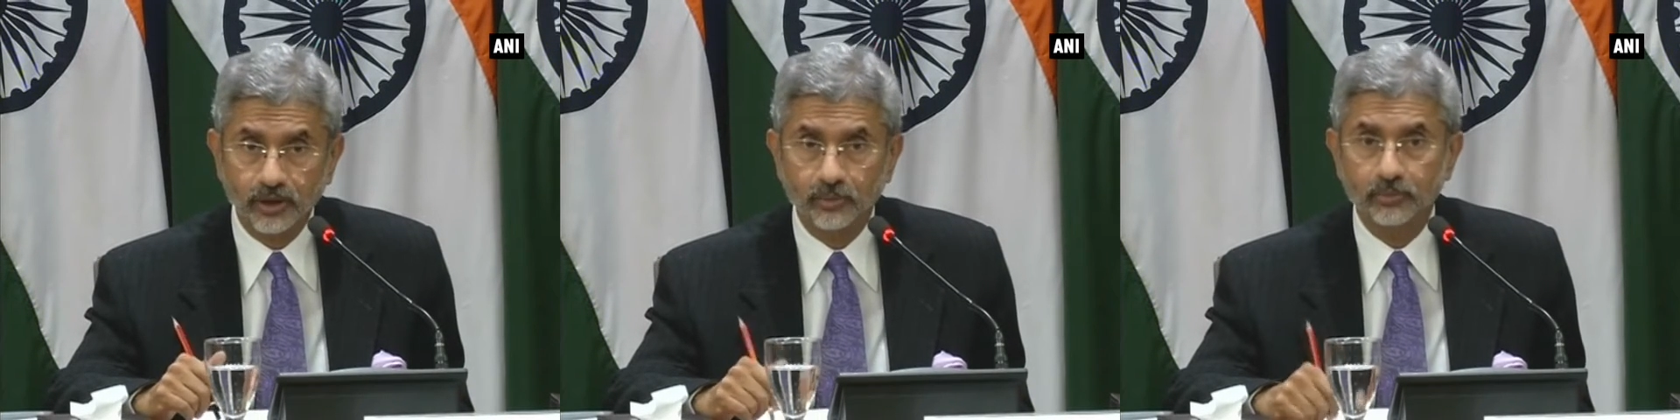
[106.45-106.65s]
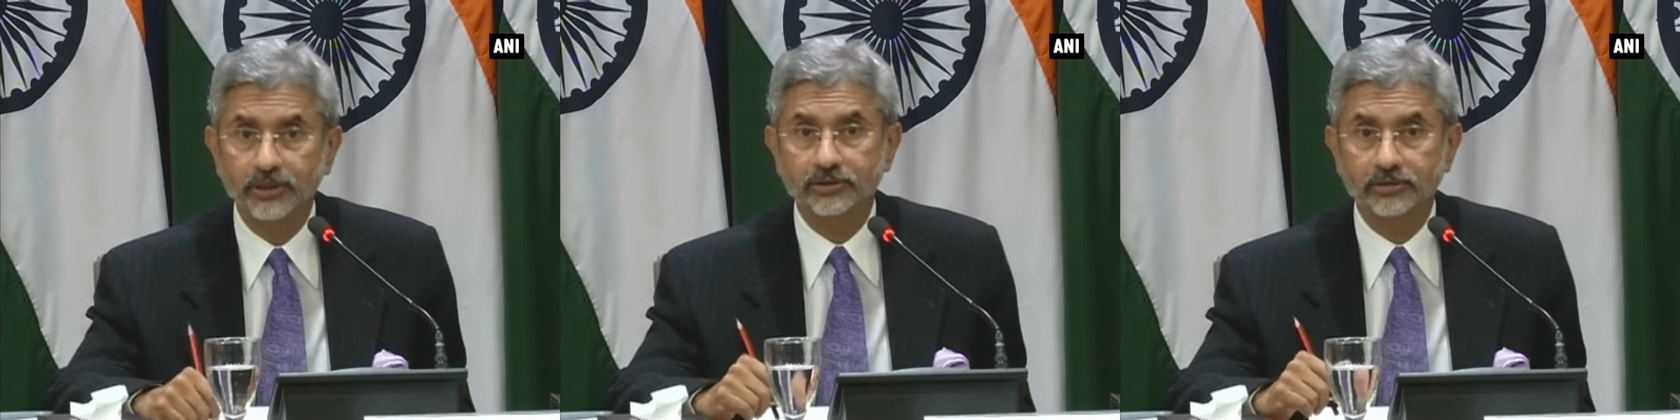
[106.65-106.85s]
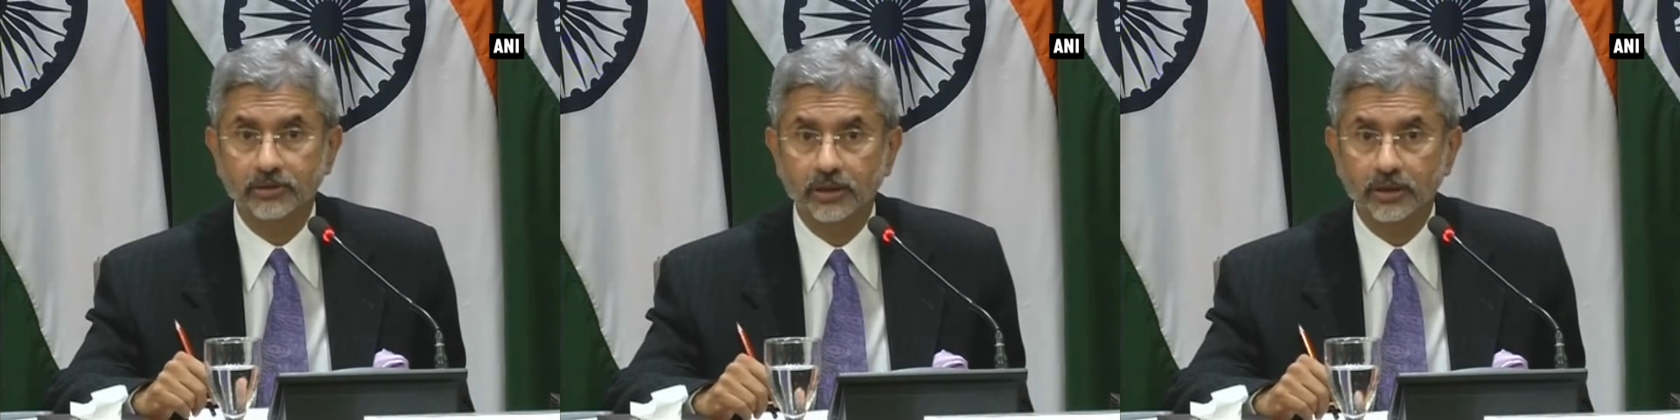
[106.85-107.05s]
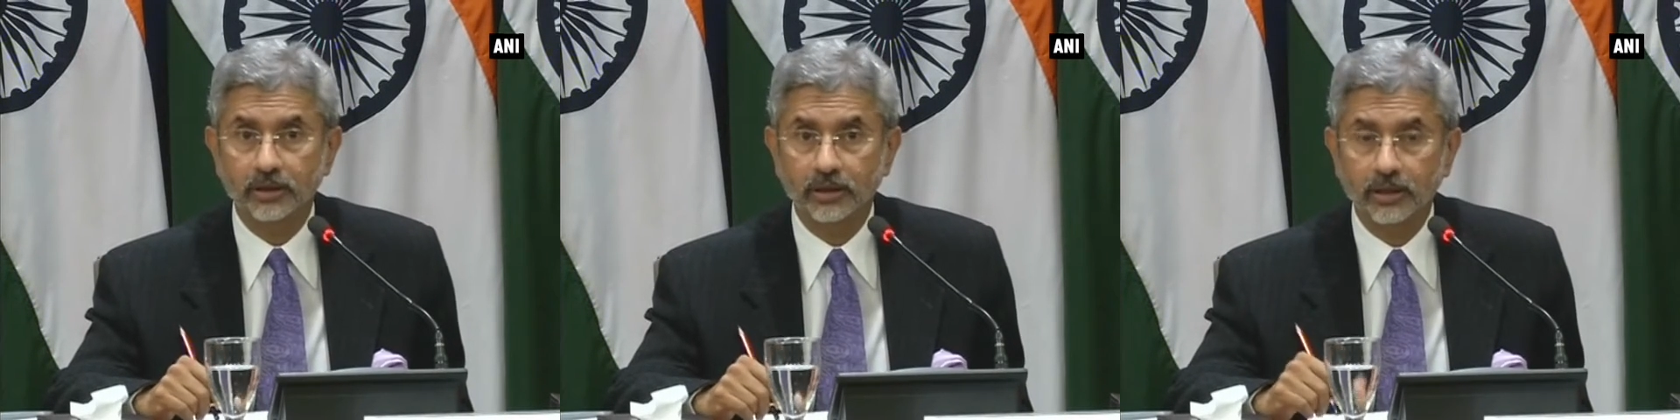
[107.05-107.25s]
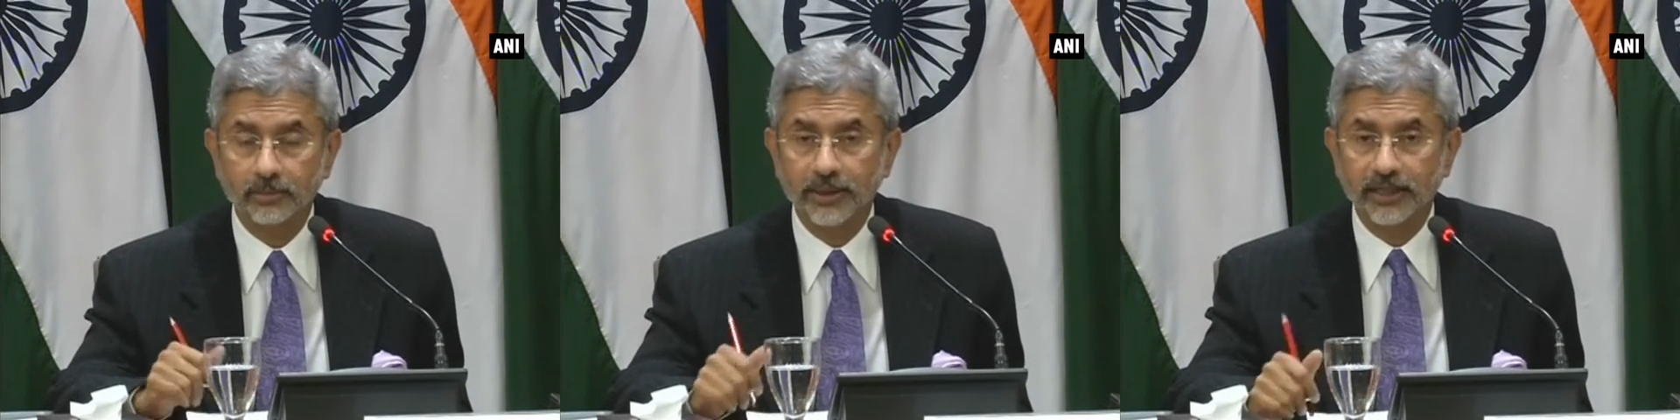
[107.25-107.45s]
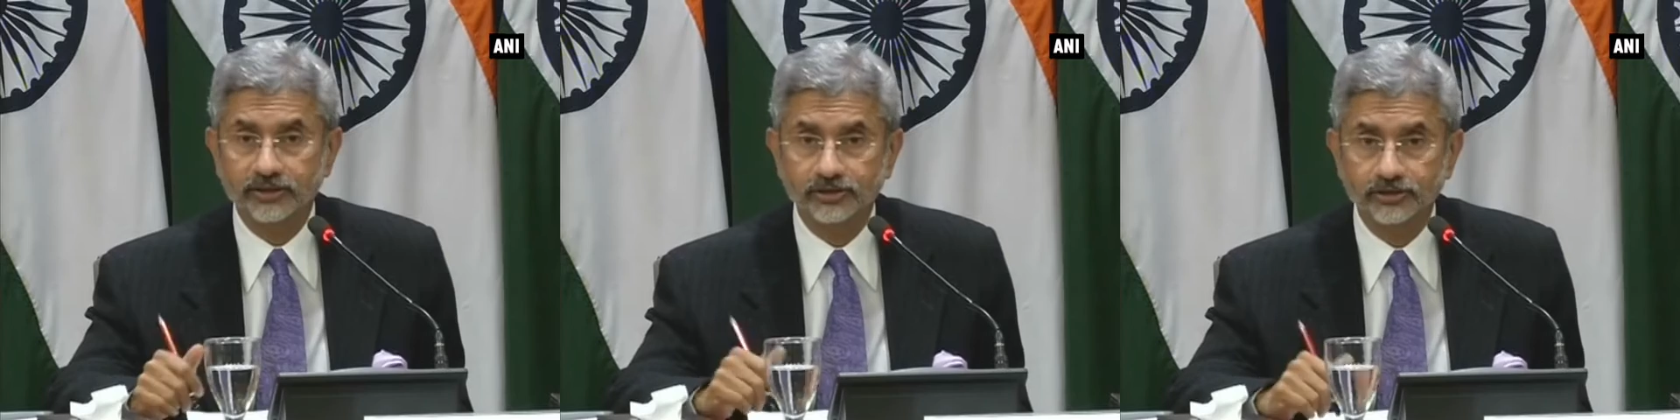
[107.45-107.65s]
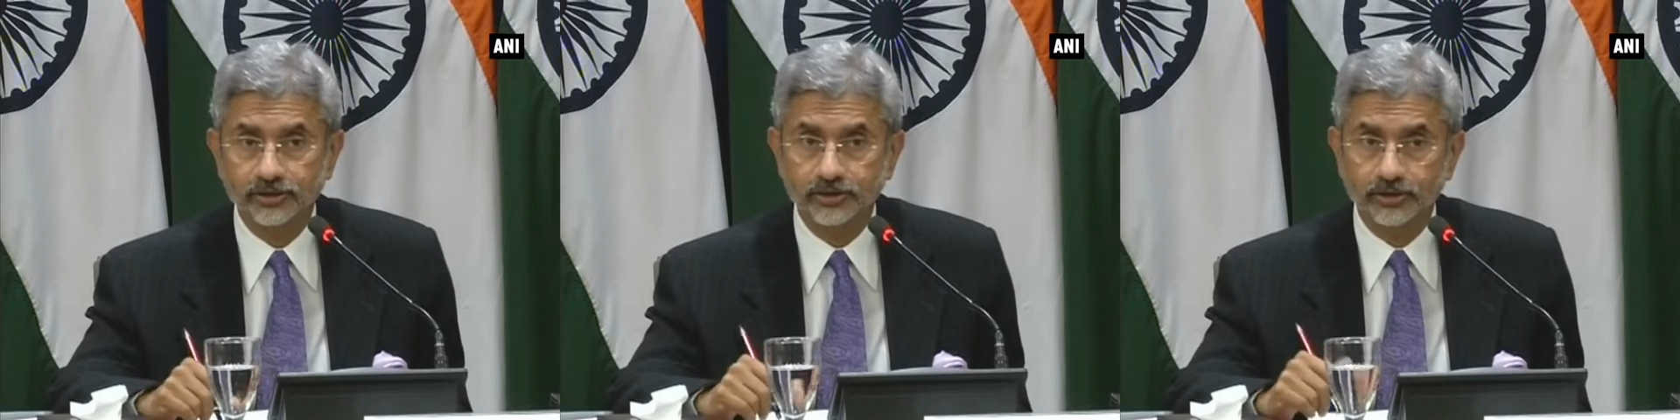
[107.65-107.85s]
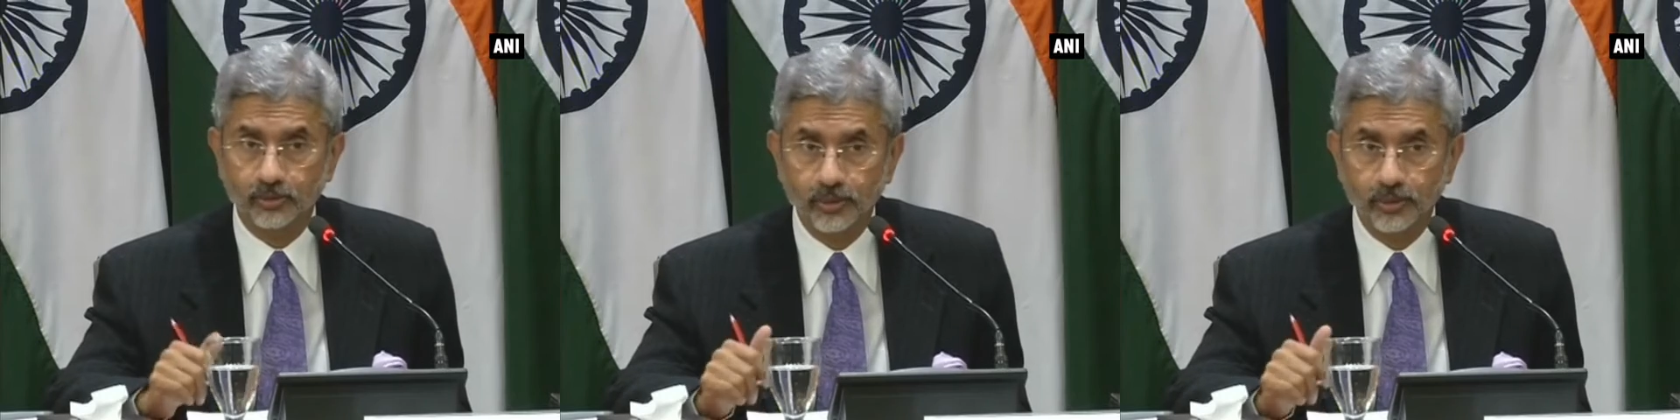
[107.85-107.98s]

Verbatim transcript: with uh, Her Majesty the